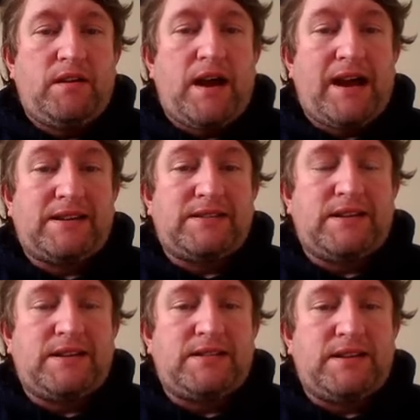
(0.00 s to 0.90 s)

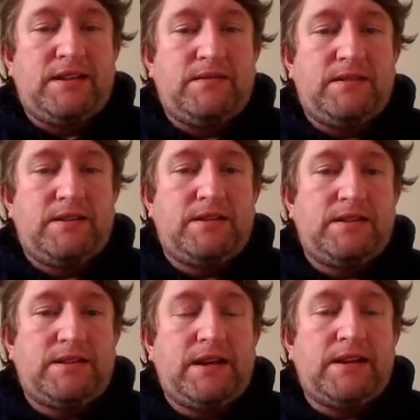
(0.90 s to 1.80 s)
anxiety,
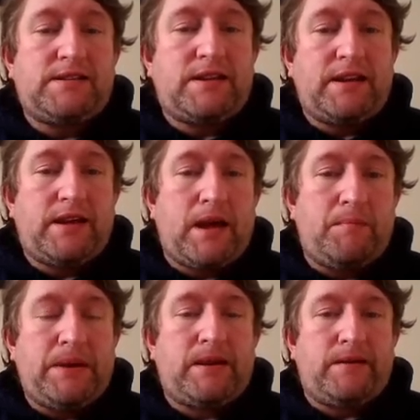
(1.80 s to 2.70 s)
things can get
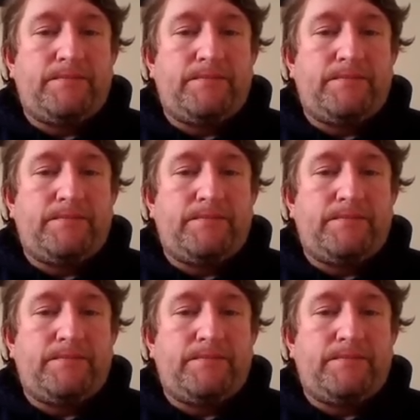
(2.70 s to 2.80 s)
bigger.